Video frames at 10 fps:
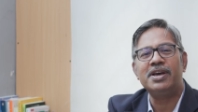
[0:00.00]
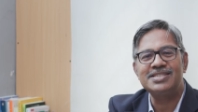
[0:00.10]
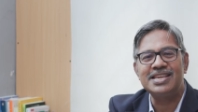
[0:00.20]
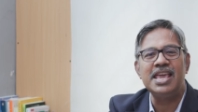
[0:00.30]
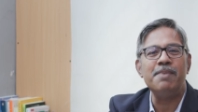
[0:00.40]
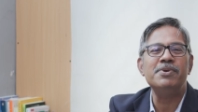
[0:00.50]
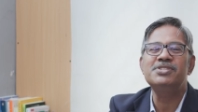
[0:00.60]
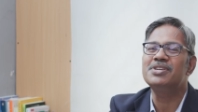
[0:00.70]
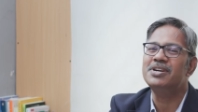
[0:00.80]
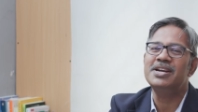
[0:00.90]
us keep a
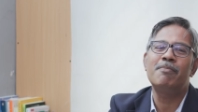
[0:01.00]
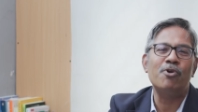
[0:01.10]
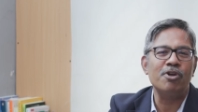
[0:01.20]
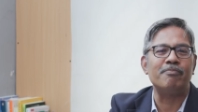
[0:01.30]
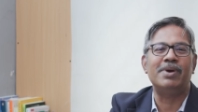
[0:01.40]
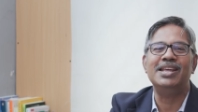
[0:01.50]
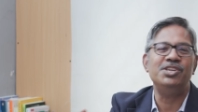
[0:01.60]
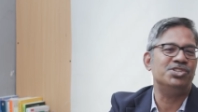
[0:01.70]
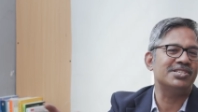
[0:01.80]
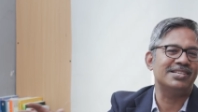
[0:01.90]
certain amount of money
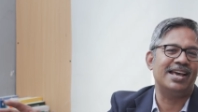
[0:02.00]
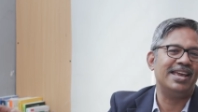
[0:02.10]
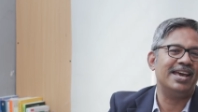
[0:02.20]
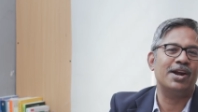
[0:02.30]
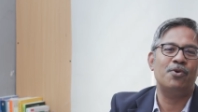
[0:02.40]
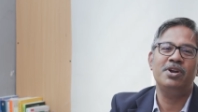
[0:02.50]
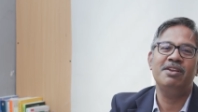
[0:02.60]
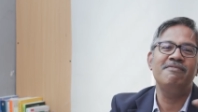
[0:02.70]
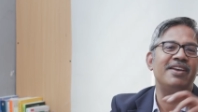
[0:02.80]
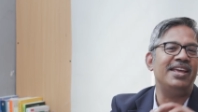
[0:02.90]
just lying around
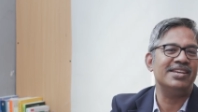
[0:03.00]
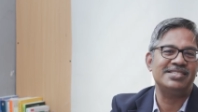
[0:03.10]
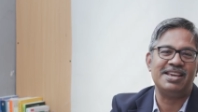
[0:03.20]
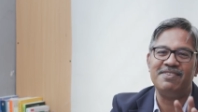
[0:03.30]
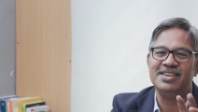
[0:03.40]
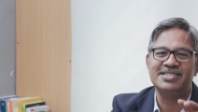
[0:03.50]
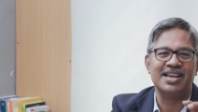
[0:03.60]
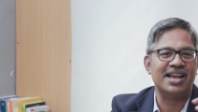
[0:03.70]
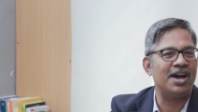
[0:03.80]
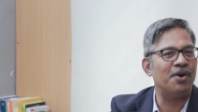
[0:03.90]
in various savings
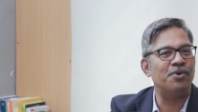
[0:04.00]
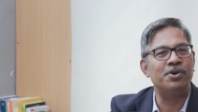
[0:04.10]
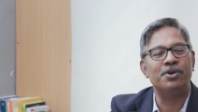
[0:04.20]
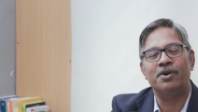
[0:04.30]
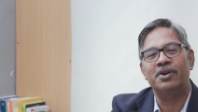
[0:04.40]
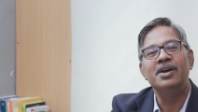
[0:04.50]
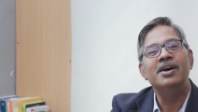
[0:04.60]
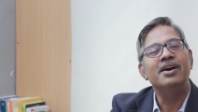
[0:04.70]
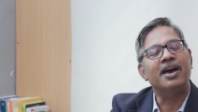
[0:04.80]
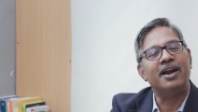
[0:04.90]
account or
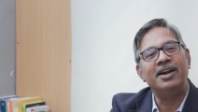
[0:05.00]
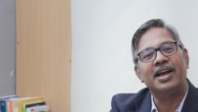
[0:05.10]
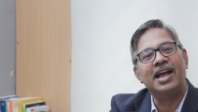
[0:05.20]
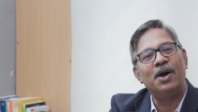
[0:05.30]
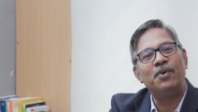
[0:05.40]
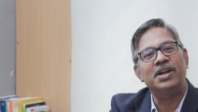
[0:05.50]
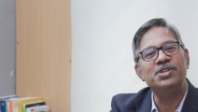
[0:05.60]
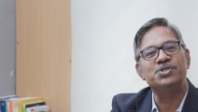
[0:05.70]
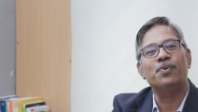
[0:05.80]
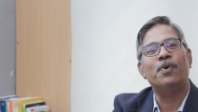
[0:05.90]
current account
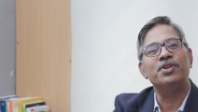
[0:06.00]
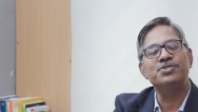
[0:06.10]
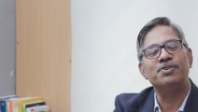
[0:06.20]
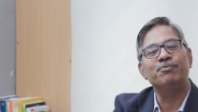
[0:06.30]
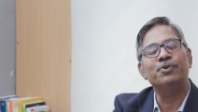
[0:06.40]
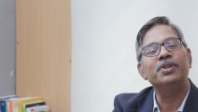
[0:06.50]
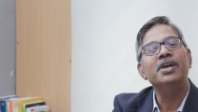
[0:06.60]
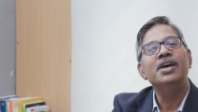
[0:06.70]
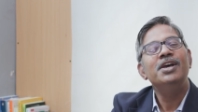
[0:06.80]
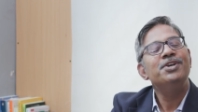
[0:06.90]
and so on and so forth.
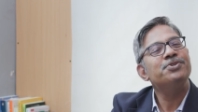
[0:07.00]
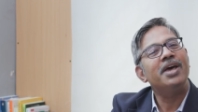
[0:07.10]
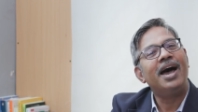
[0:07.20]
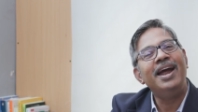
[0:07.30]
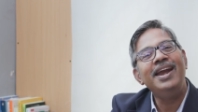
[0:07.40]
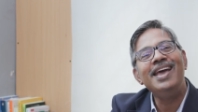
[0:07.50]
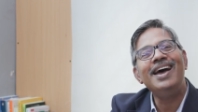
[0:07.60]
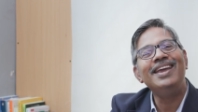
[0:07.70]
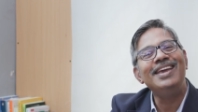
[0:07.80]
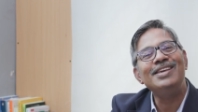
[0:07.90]
So the
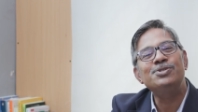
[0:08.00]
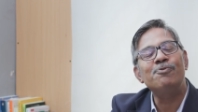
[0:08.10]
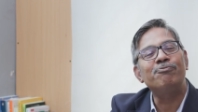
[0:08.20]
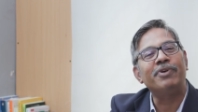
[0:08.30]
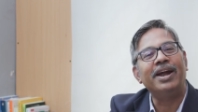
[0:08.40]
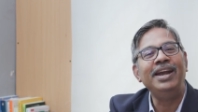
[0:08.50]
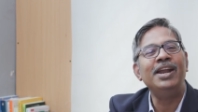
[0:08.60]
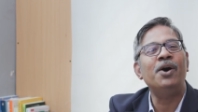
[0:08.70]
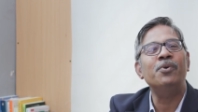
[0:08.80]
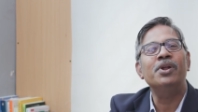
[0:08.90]
idea is to
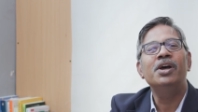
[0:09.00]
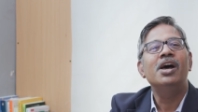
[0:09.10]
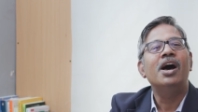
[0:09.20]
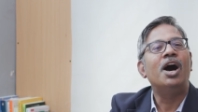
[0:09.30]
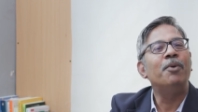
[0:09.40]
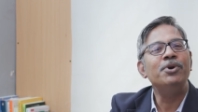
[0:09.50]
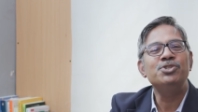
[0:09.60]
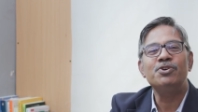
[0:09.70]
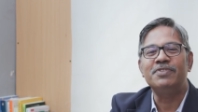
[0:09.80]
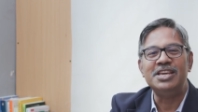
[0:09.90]
find out how
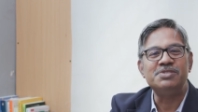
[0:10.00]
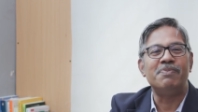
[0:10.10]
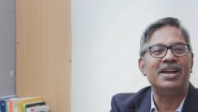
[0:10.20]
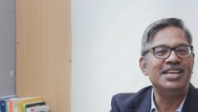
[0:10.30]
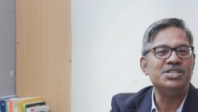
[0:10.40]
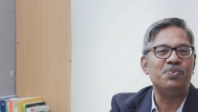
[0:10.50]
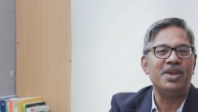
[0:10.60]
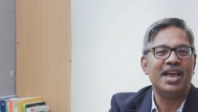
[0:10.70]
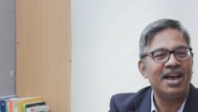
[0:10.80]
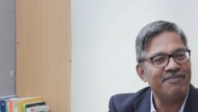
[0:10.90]
much of these monies
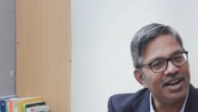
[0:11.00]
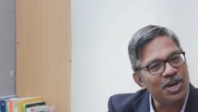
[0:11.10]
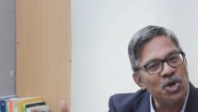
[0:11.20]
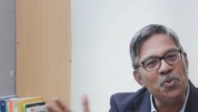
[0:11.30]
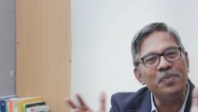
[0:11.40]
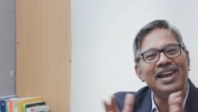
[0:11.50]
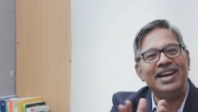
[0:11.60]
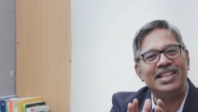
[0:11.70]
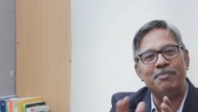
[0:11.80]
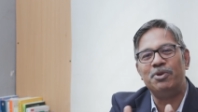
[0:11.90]
we have and
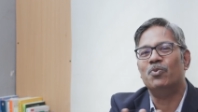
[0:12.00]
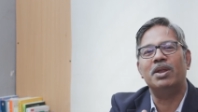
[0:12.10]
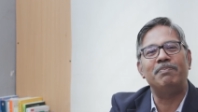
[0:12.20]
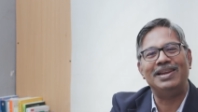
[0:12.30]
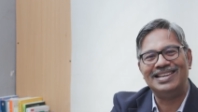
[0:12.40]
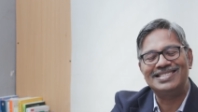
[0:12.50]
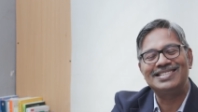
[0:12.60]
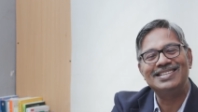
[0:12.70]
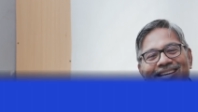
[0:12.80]
accumulate them in one place.